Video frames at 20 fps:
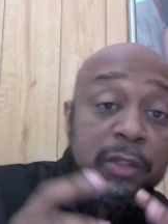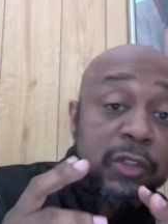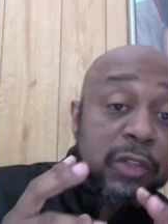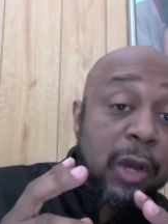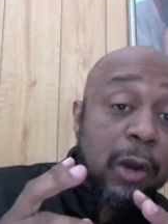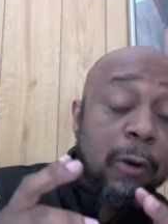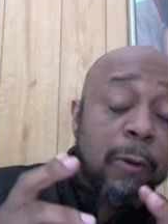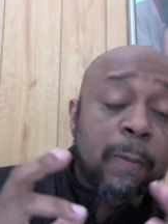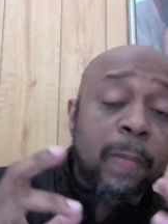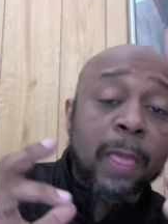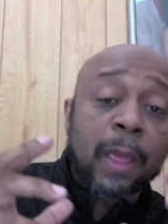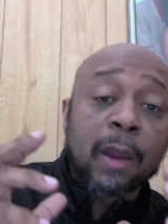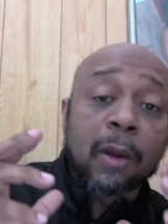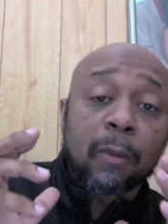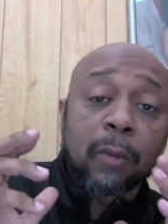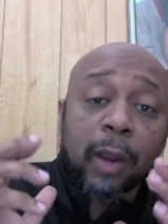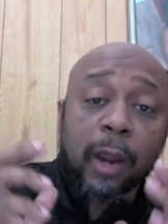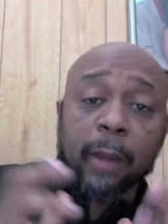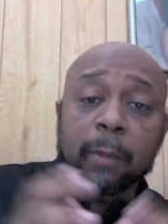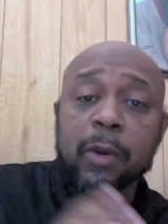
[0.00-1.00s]
So
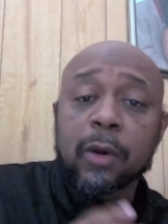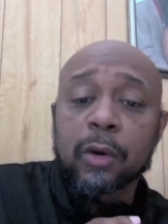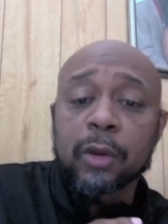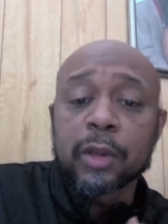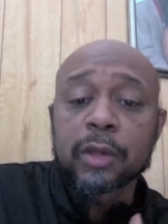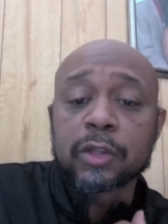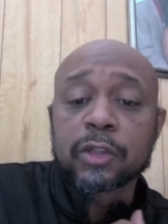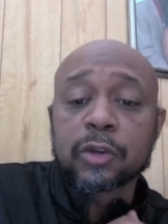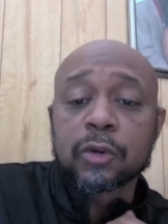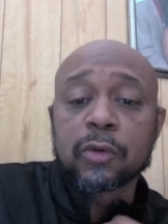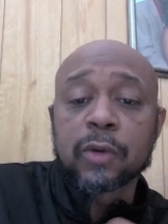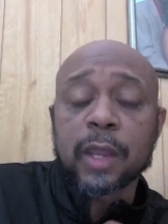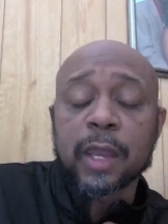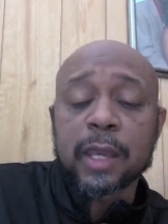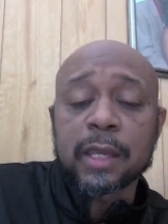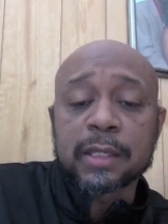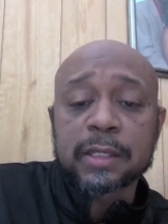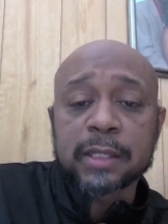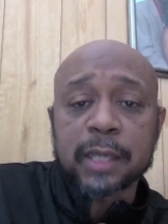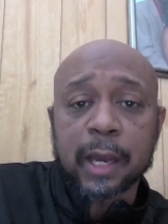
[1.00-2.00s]
what I'm going to do
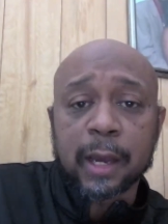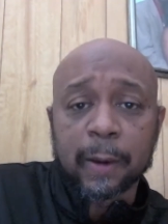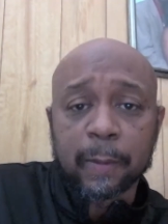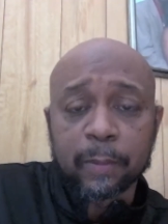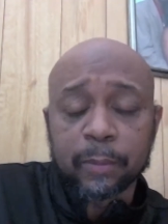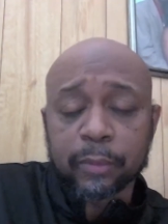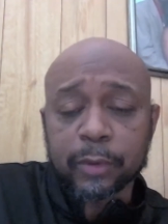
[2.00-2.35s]
is um,